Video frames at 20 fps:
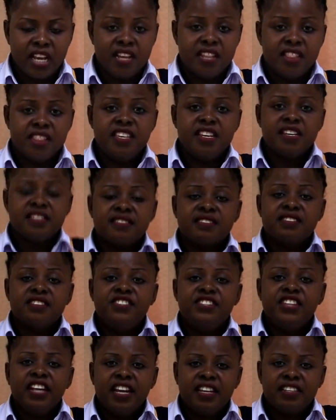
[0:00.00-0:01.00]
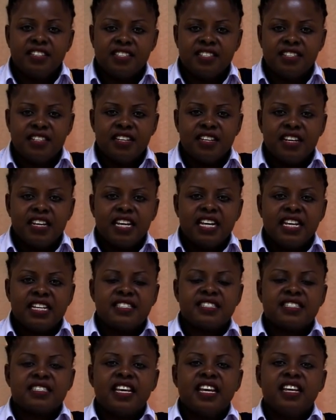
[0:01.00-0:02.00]
This jet
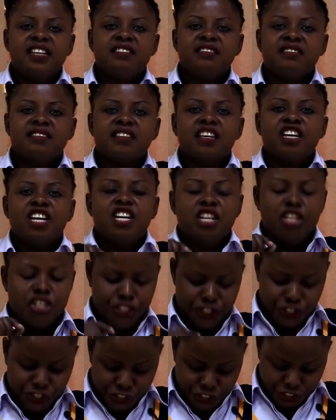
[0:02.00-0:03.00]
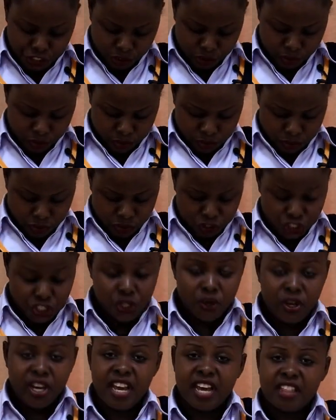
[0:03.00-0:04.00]
says j. Do
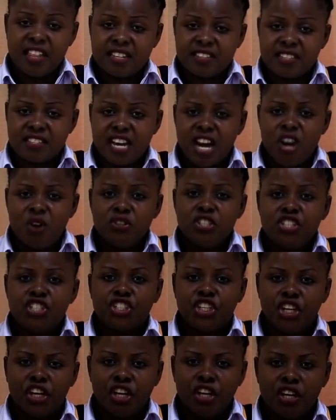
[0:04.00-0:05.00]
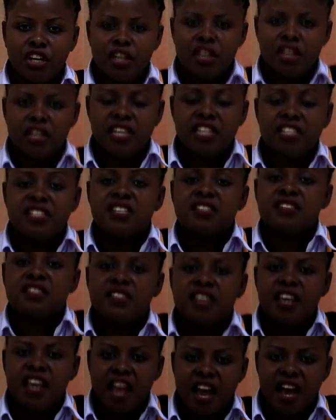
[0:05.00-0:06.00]
you hear that sound j? It is
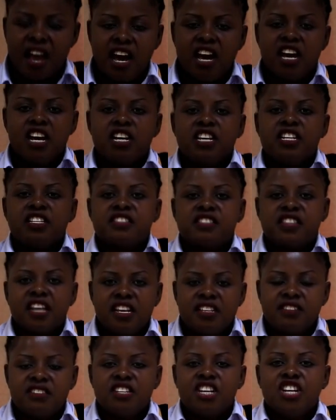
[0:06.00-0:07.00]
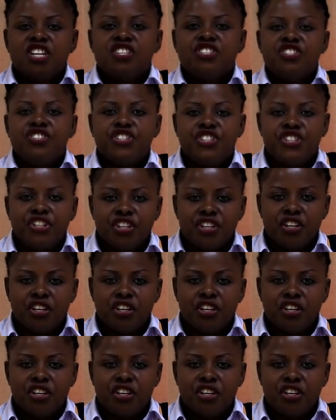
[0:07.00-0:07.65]
here. It says j.